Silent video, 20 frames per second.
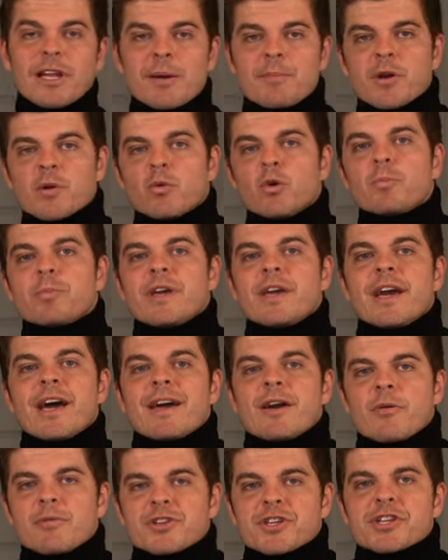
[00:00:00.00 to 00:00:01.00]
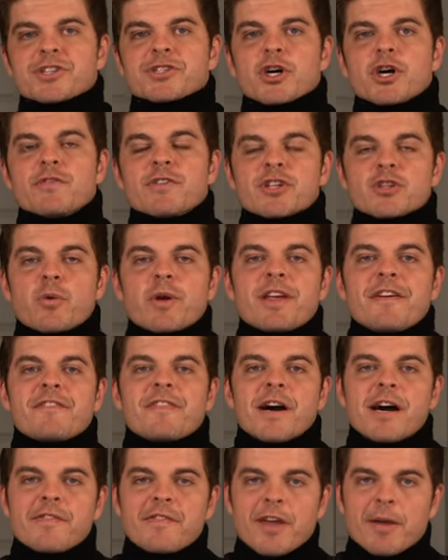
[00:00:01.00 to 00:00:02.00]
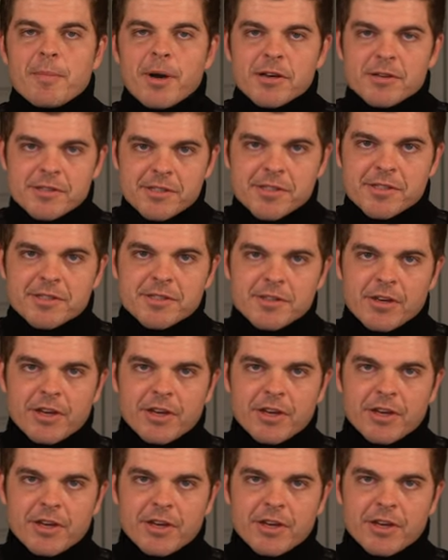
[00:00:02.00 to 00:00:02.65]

lemon will be at just over 25 mLs.